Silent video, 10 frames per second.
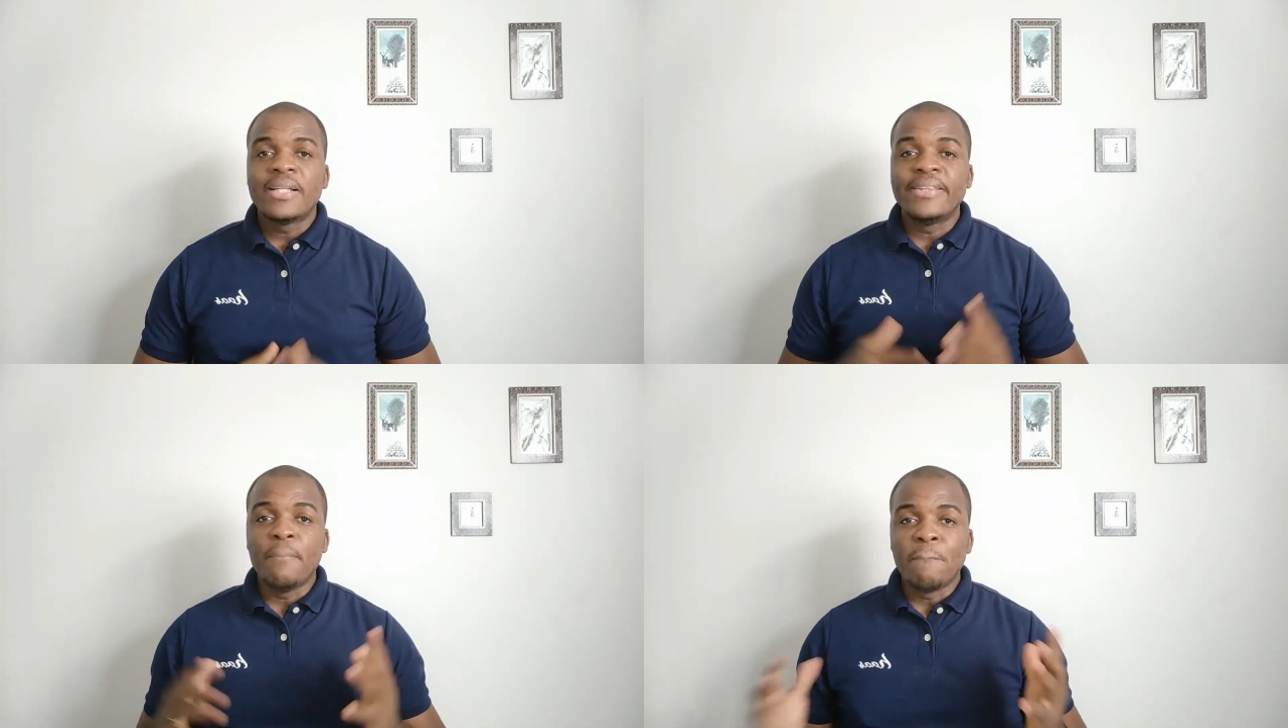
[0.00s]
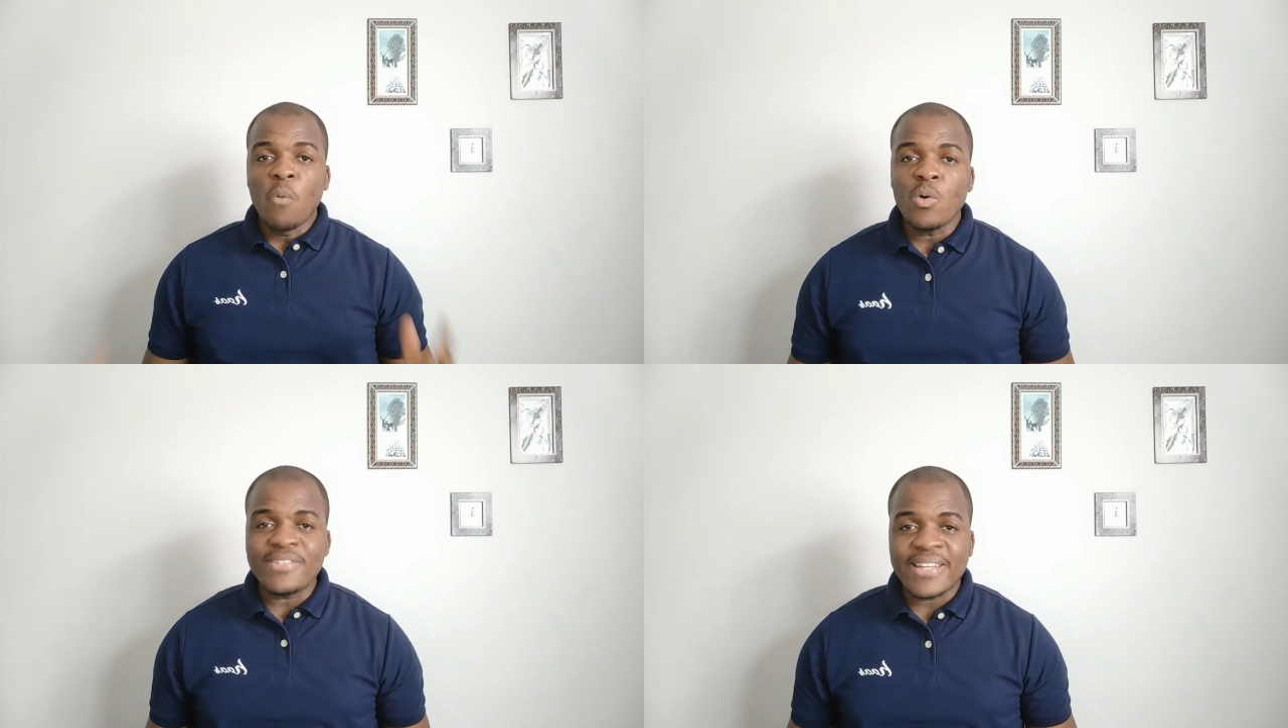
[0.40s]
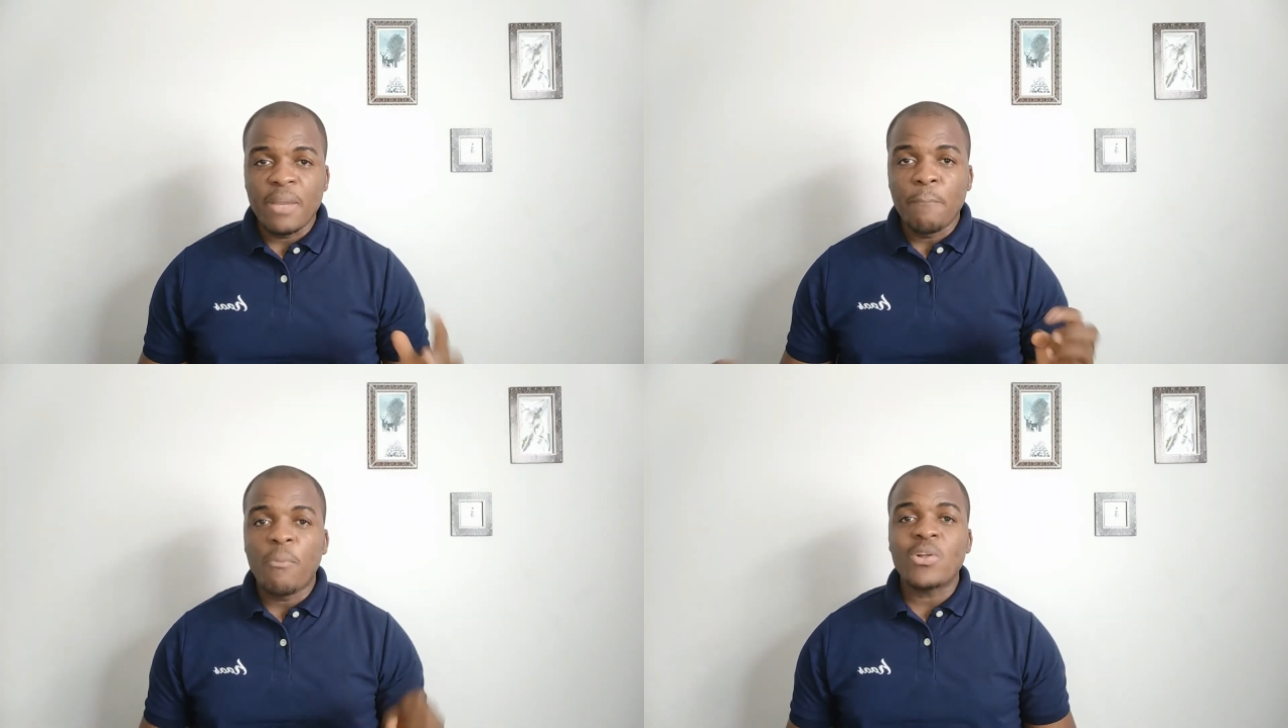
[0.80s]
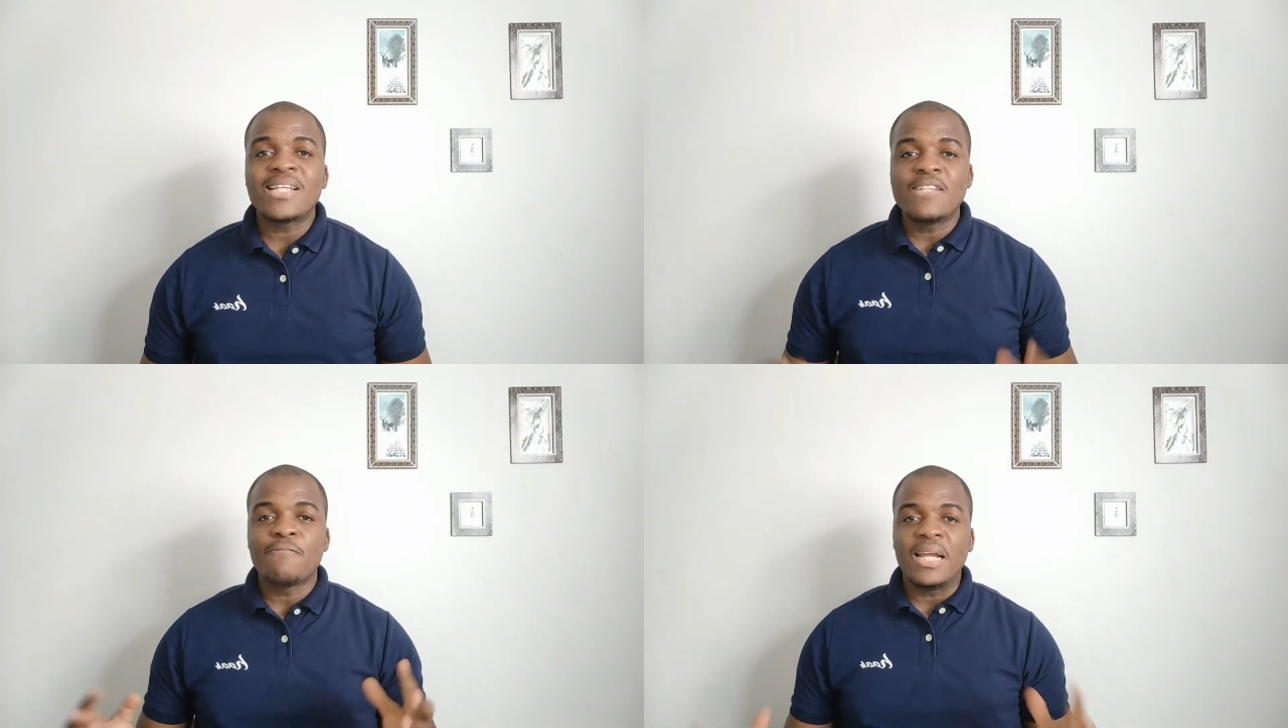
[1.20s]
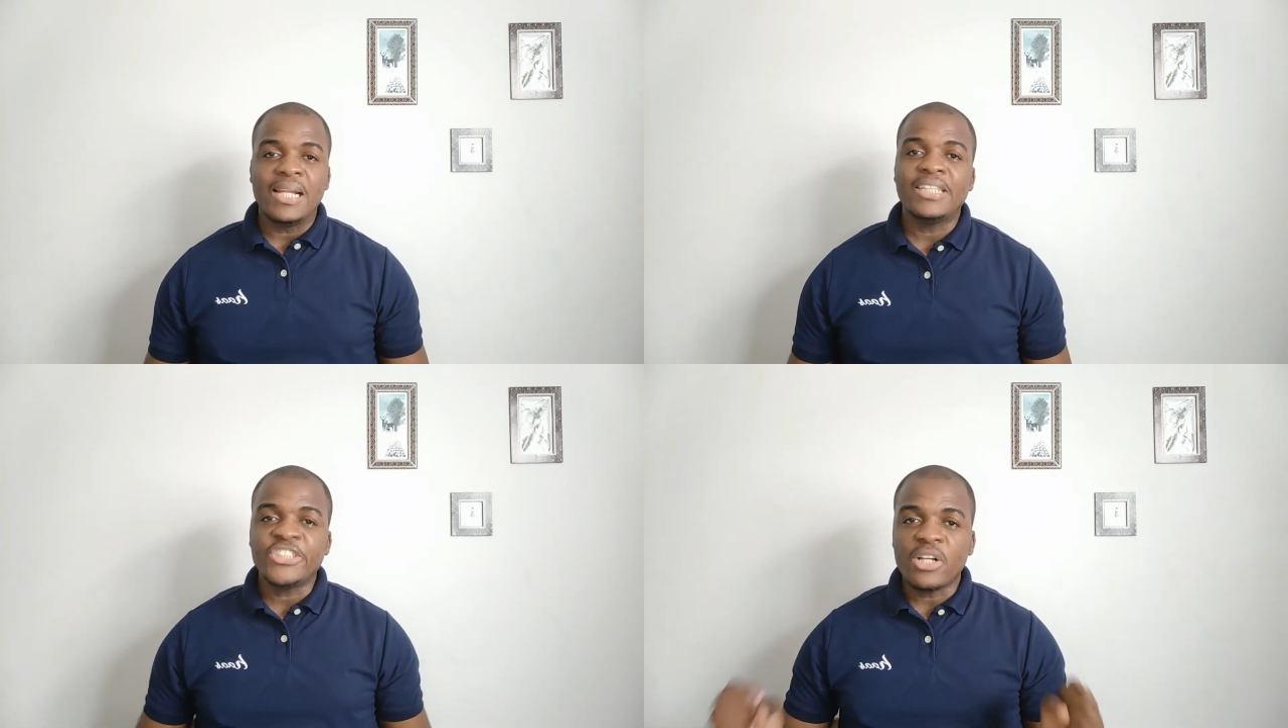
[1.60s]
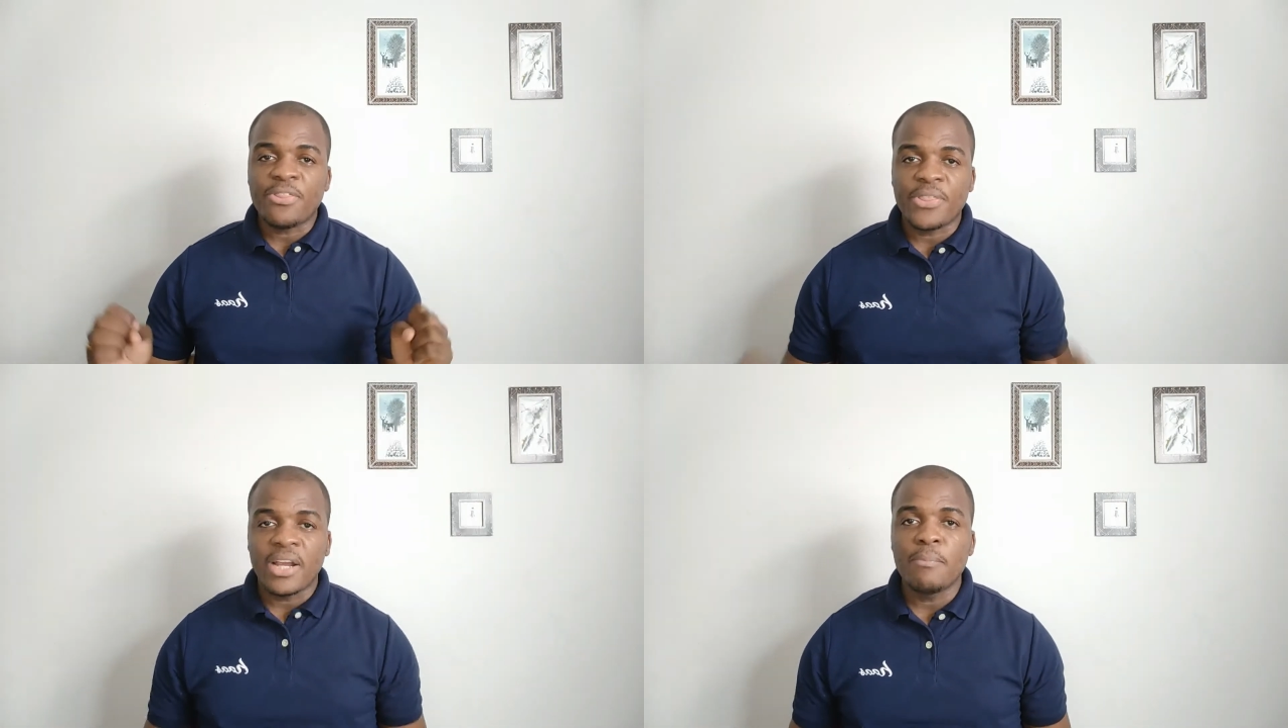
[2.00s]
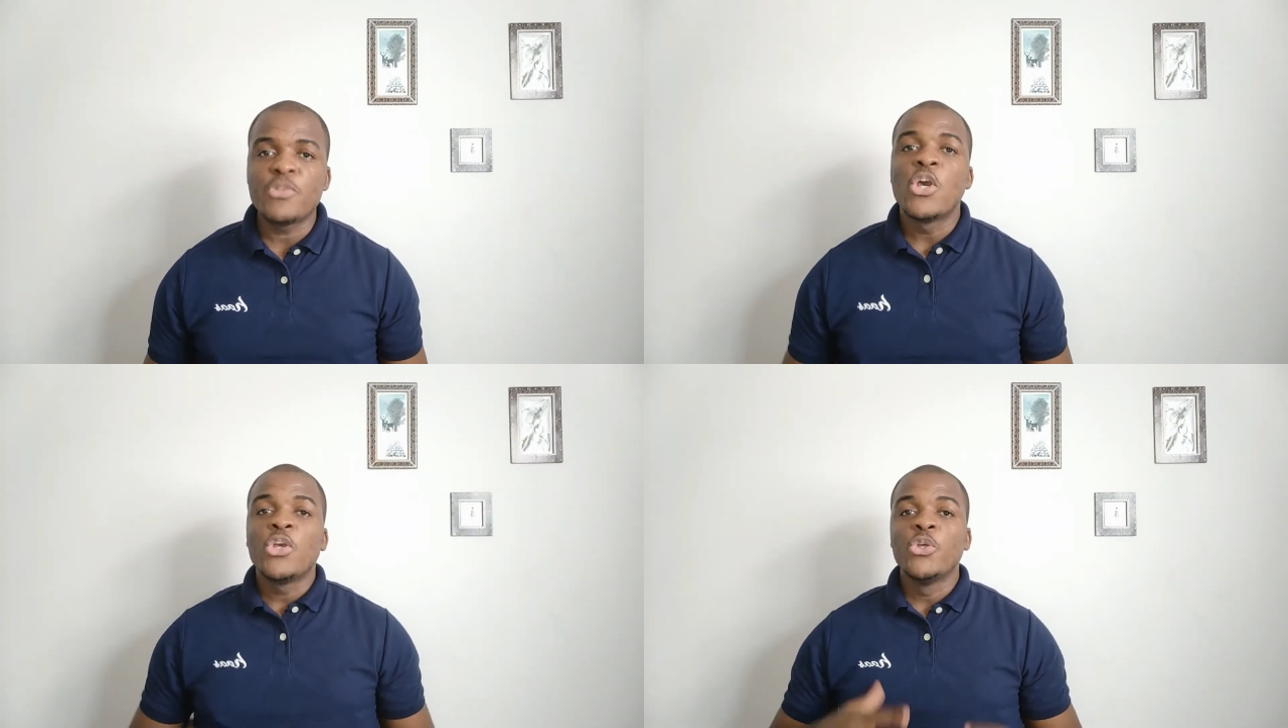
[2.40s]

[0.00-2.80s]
the most important financial terms